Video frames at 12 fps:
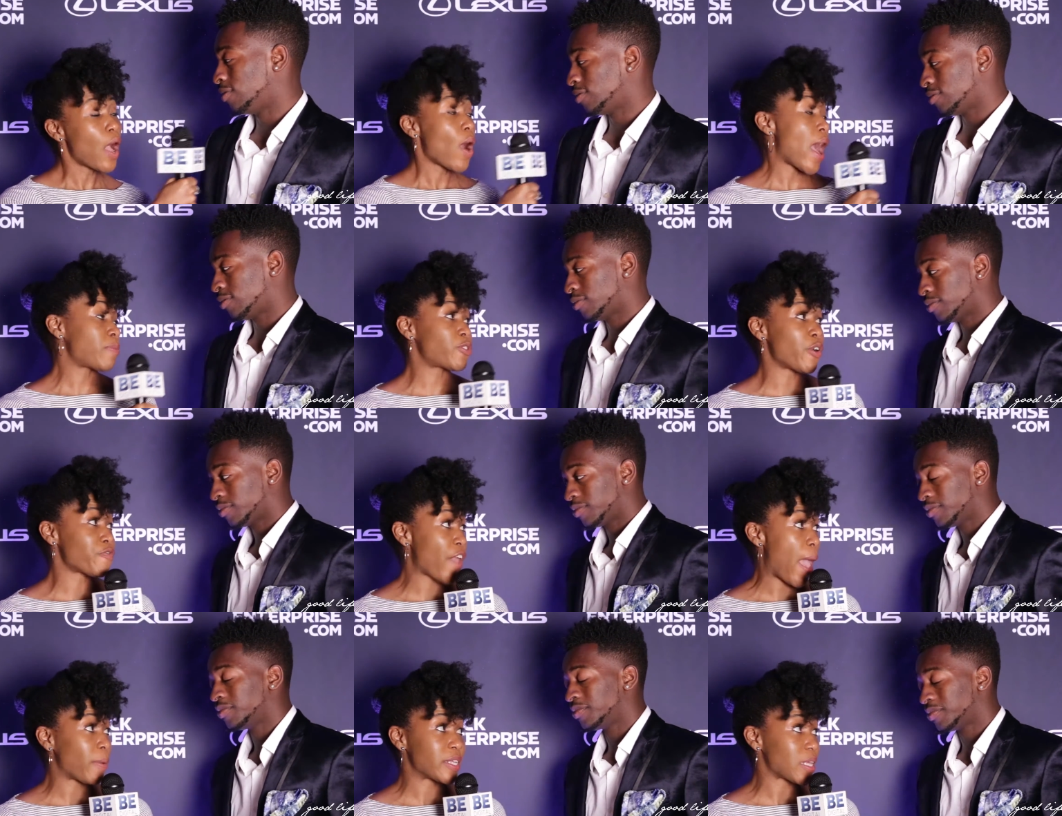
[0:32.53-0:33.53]
Speaker 1: I'm doing
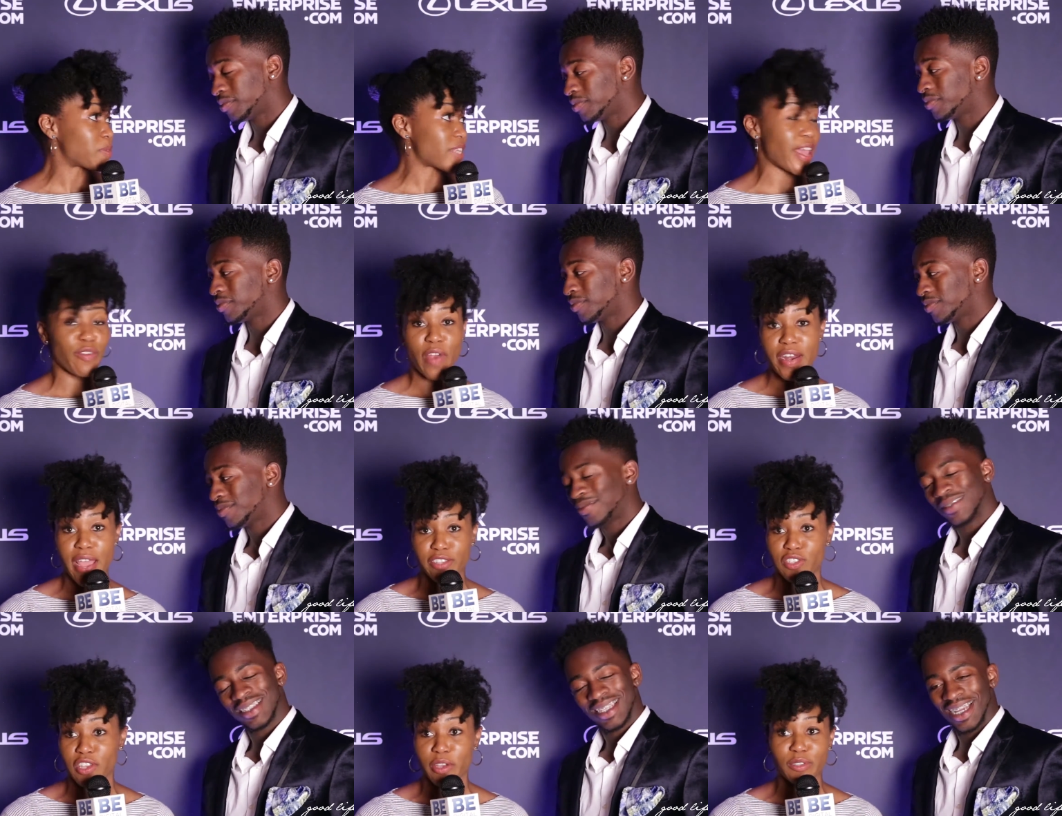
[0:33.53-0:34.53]
fabulous. I'm standing right next
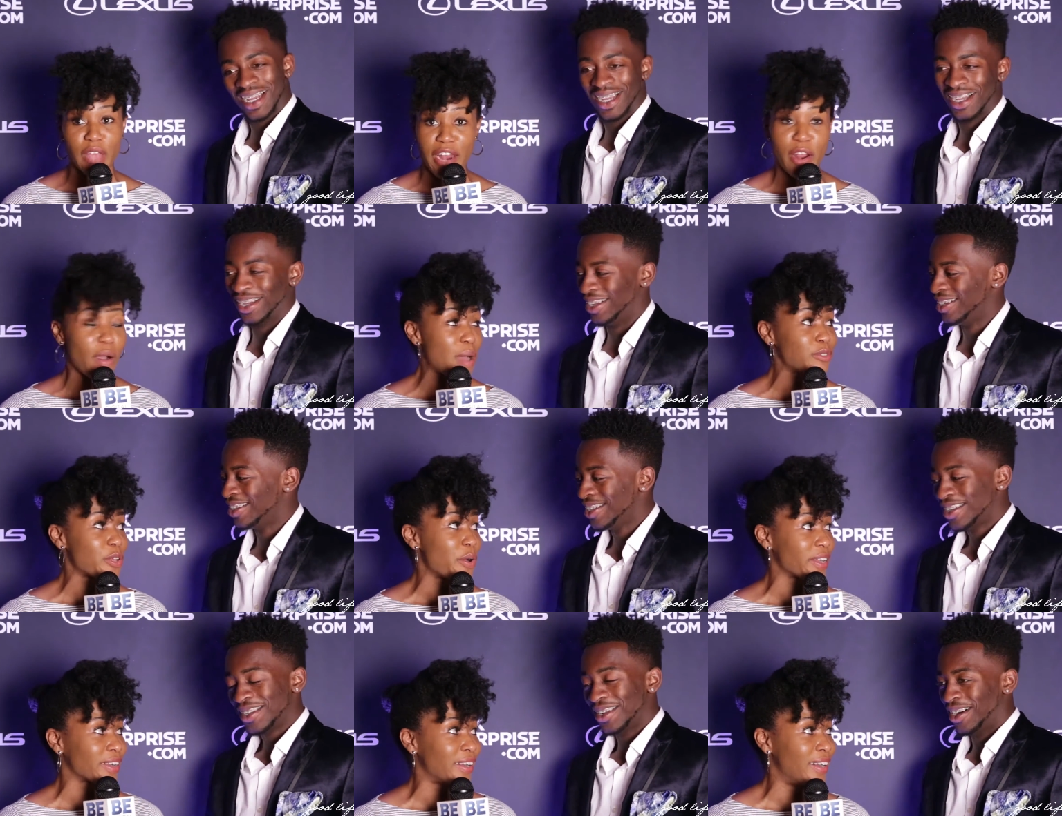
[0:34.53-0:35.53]
to you, so I know I'm
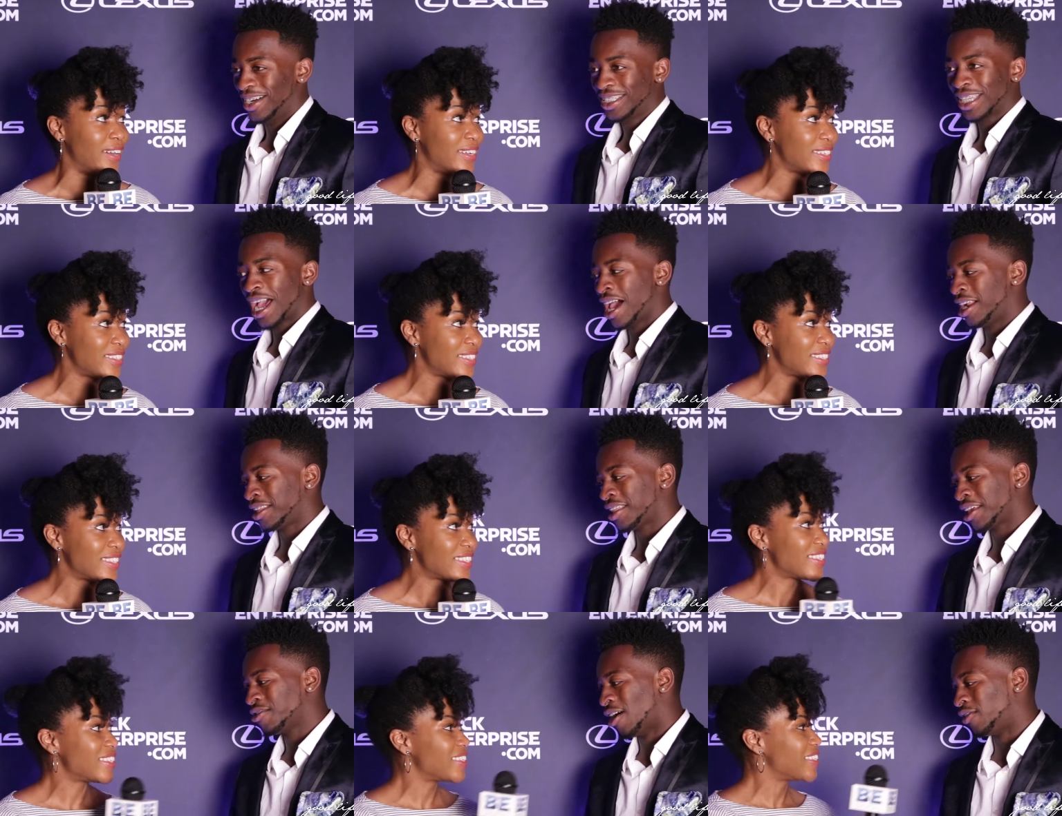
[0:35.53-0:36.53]
doing good. I
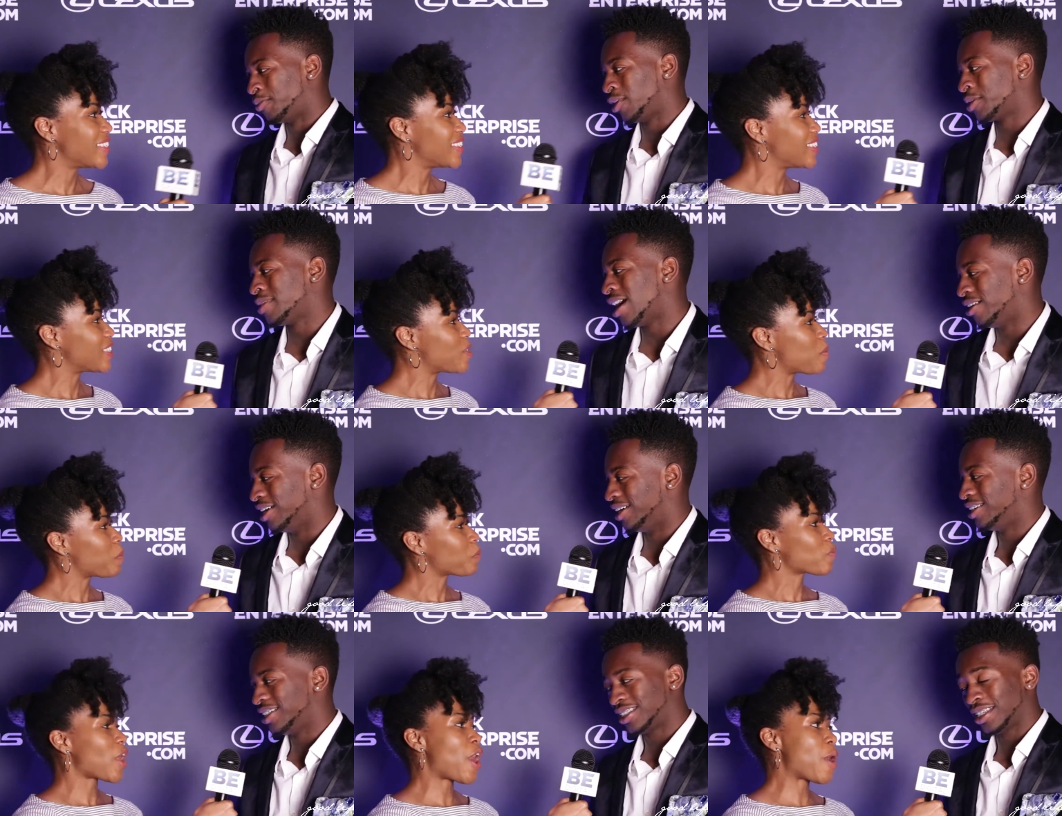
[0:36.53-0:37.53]
Speaker 2: thank you all for bringing me out here.
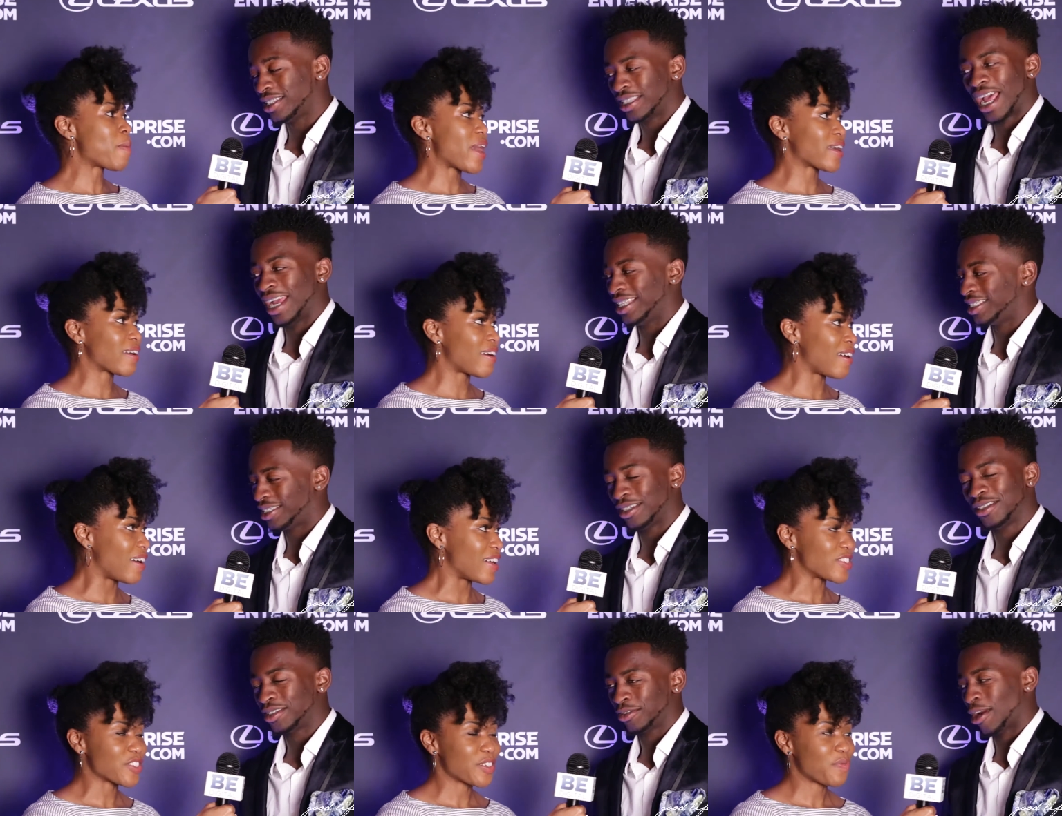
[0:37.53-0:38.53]
It's nice.
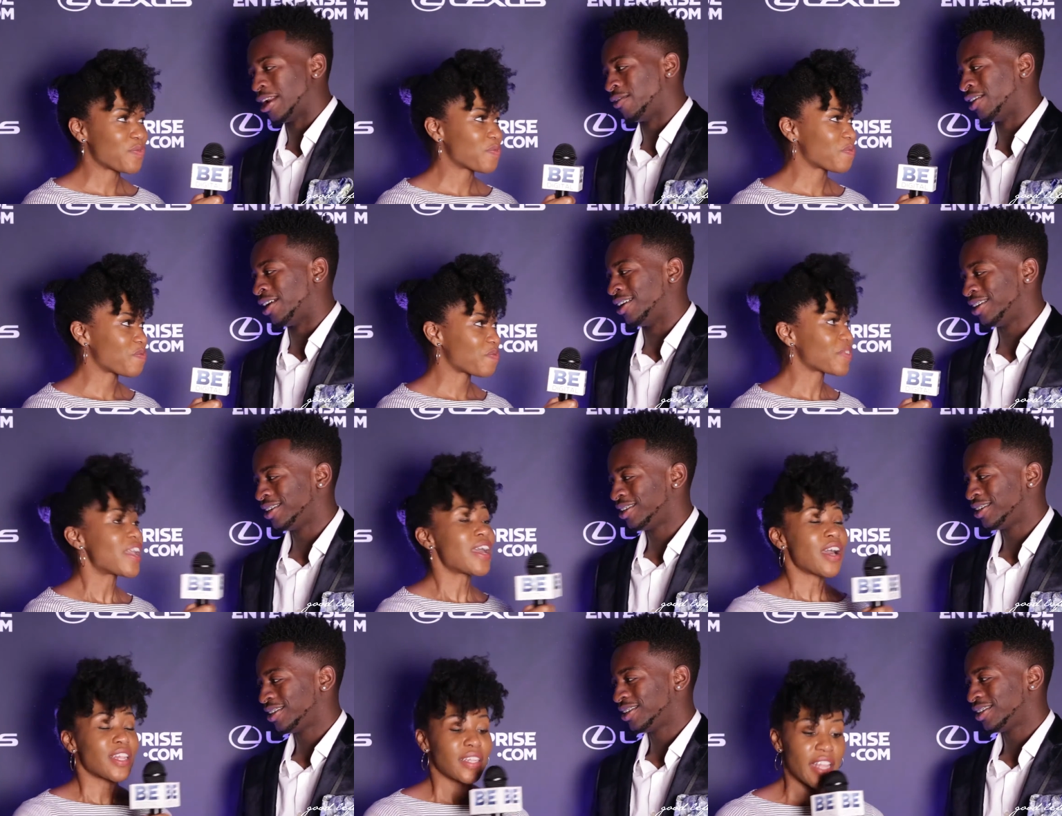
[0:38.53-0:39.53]
It's a great event.
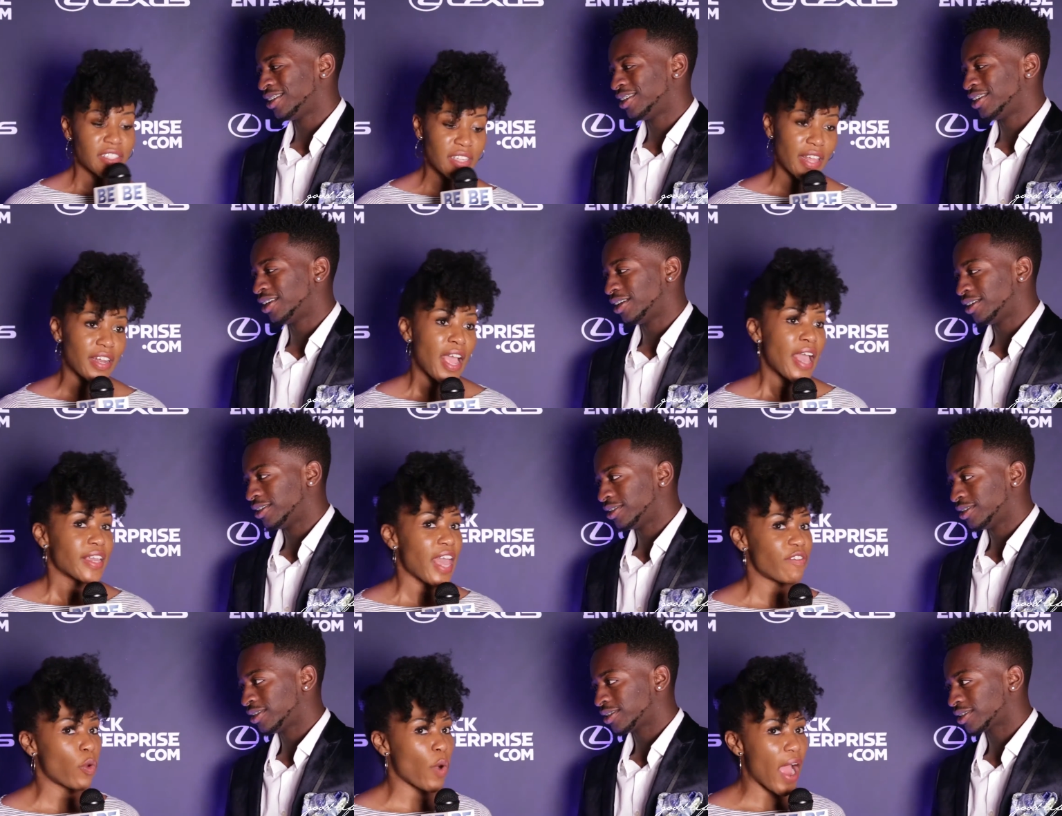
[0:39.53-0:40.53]
Speaker 1: Listen,
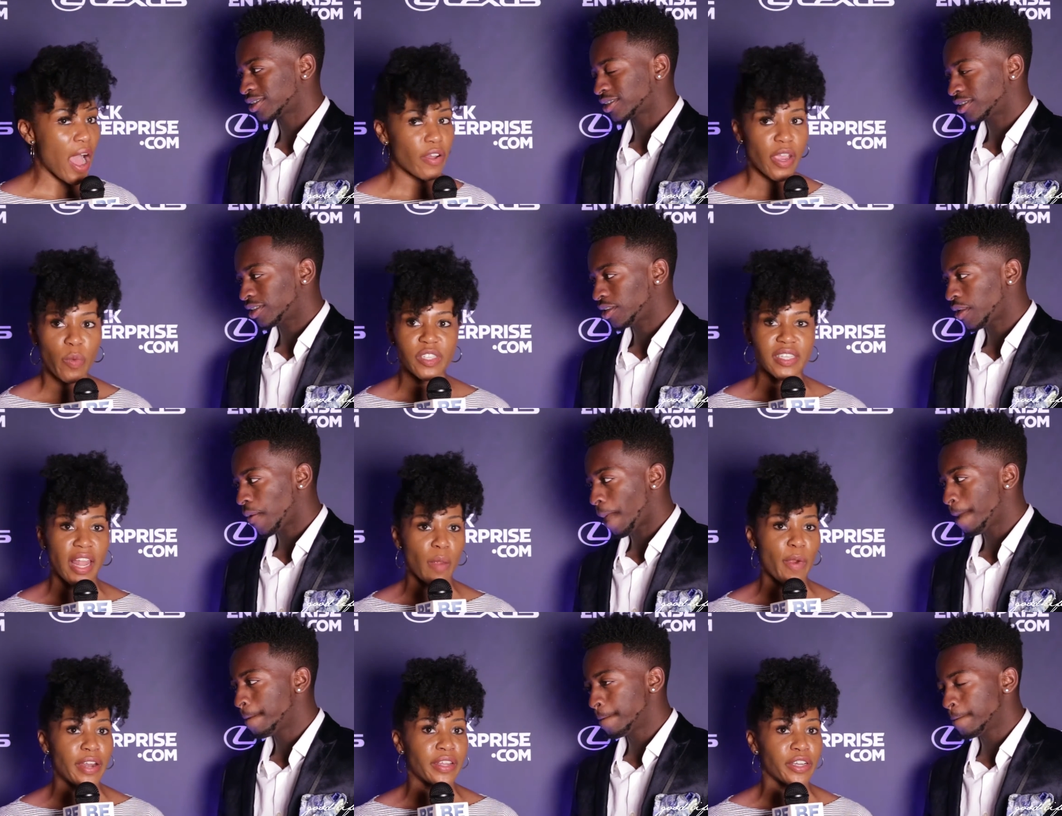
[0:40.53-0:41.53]
Keven, we're out here. We're
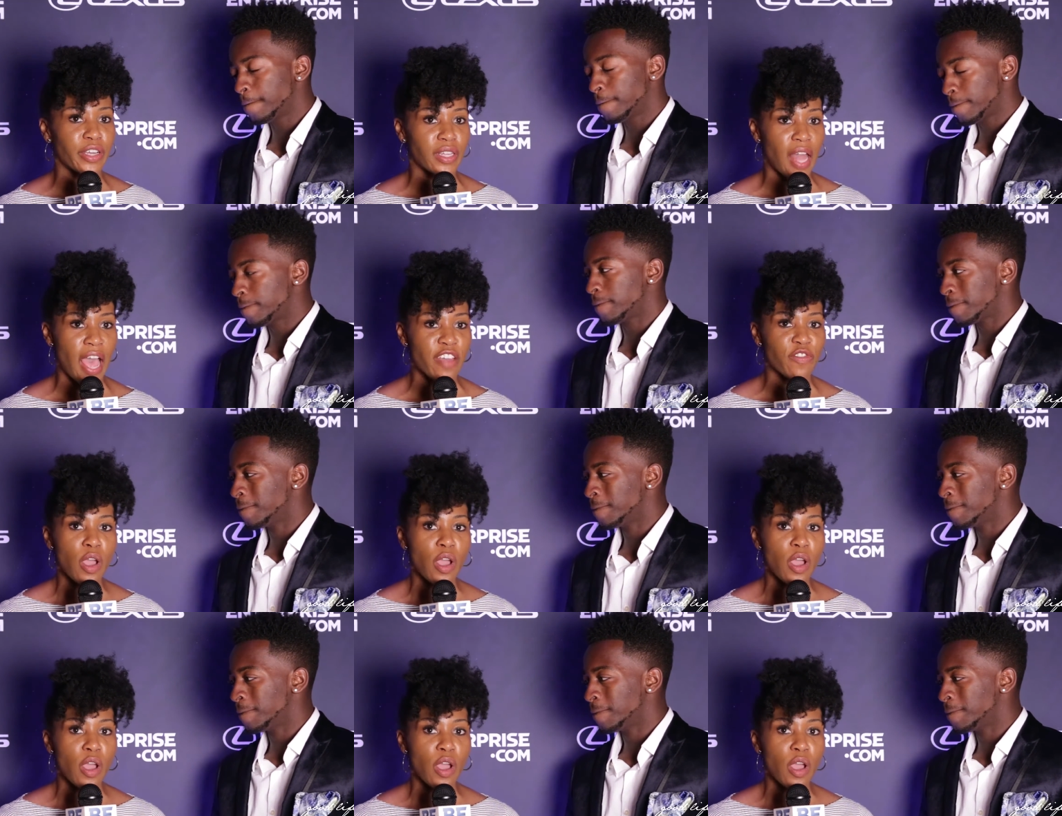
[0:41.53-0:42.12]
celebrating a good life.